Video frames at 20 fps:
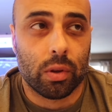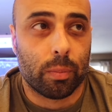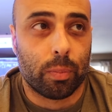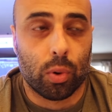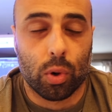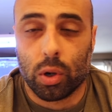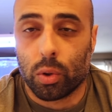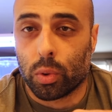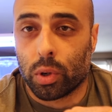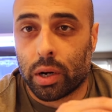
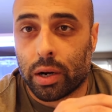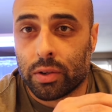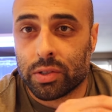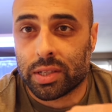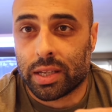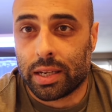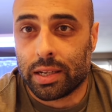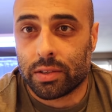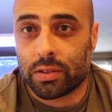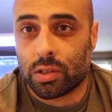point where I was
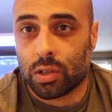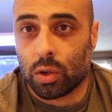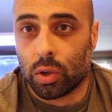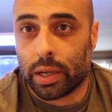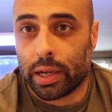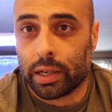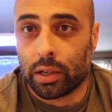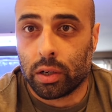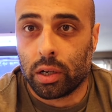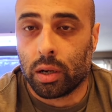getting so
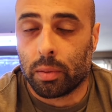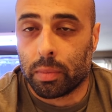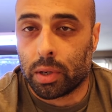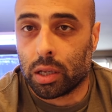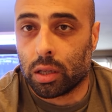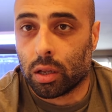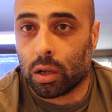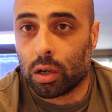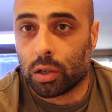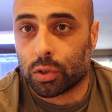angry on my
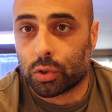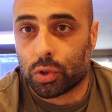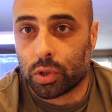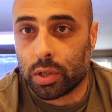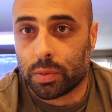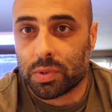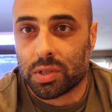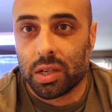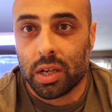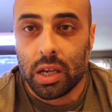long
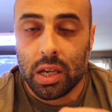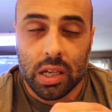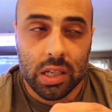trips,